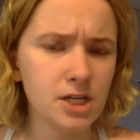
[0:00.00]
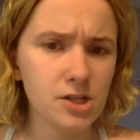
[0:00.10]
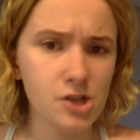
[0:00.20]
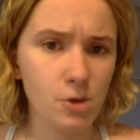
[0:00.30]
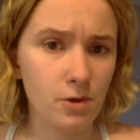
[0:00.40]

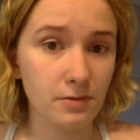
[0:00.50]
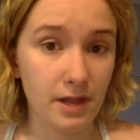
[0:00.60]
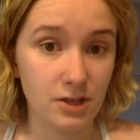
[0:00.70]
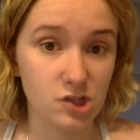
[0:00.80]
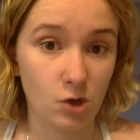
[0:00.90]
no
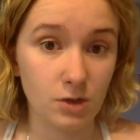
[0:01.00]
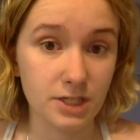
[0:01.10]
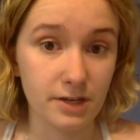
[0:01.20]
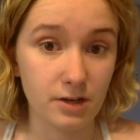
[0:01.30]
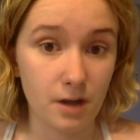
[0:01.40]
like dirt
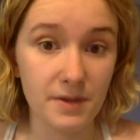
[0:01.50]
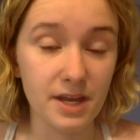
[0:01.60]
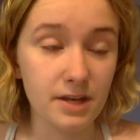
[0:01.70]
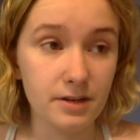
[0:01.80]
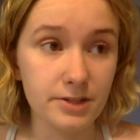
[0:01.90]
didn't come
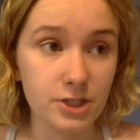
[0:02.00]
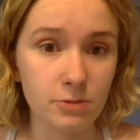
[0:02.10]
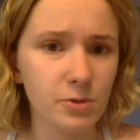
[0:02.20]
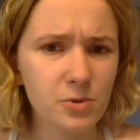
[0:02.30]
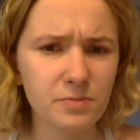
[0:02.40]
in to the
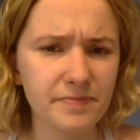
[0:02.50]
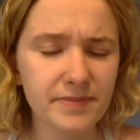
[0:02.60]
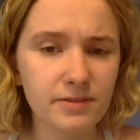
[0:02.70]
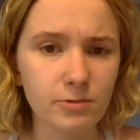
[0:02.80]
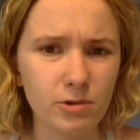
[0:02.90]
room
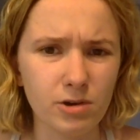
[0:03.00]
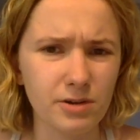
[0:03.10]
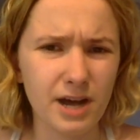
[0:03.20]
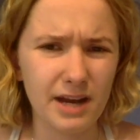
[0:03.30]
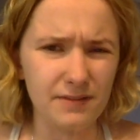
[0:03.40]
or
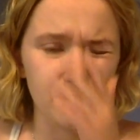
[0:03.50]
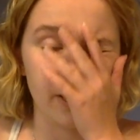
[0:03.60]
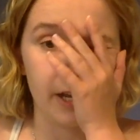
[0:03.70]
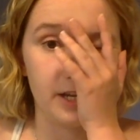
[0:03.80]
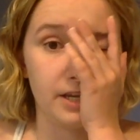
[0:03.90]
not even
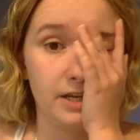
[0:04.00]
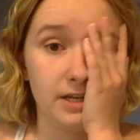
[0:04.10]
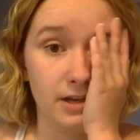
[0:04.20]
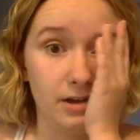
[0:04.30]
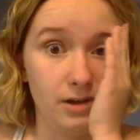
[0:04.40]
like
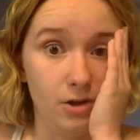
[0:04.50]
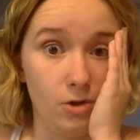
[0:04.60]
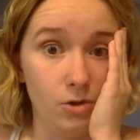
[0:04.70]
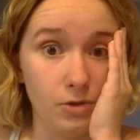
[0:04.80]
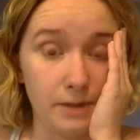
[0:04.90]
a
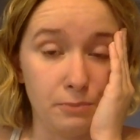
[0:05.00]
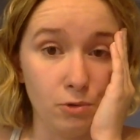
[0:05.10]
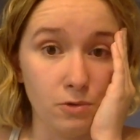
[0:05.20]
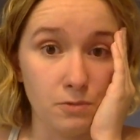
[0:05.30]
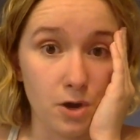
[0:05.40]
whole like
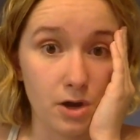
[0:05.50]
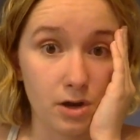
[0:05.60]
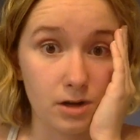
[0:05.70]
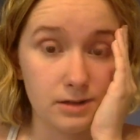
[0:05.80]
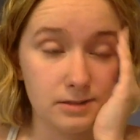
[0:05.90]
pool of
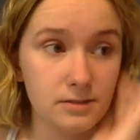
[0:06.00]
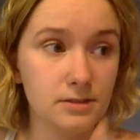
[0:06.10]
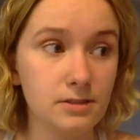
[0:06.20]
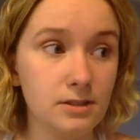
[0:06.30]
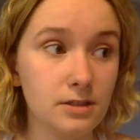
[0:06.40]
water
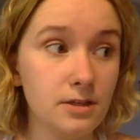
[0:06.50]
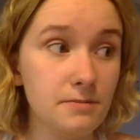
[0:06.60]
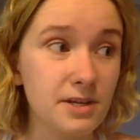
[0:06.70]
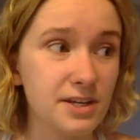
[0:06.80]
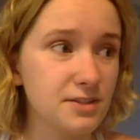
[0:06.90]

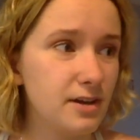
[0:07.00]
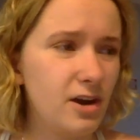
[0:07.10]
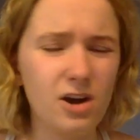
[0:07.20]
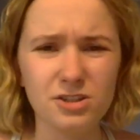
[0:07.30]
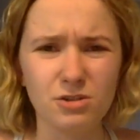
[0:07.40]
because
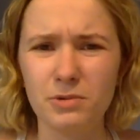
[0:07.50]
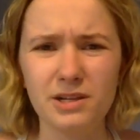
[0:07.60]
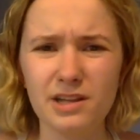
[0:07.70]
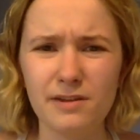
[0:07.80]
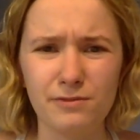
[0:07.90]
also we
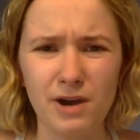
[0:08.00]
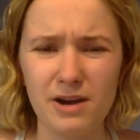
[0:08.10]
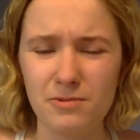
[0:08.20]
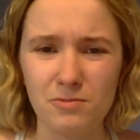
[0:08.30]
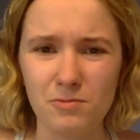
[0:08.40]
live
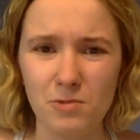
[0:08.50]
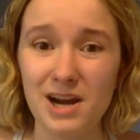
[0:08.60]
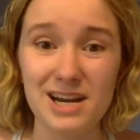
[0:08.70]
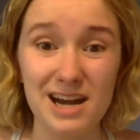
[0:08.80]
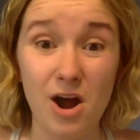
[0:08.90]
right
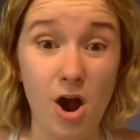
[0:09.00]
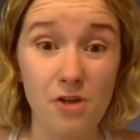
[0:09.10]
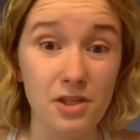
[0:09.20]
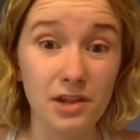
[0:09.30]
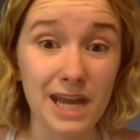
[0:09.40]
right
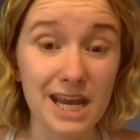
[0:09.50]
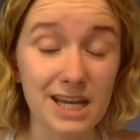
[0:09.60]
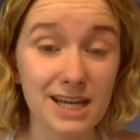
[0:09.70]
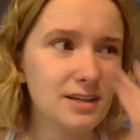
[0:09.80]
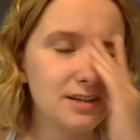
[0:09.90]
on the
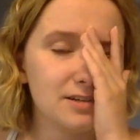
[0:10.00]
lake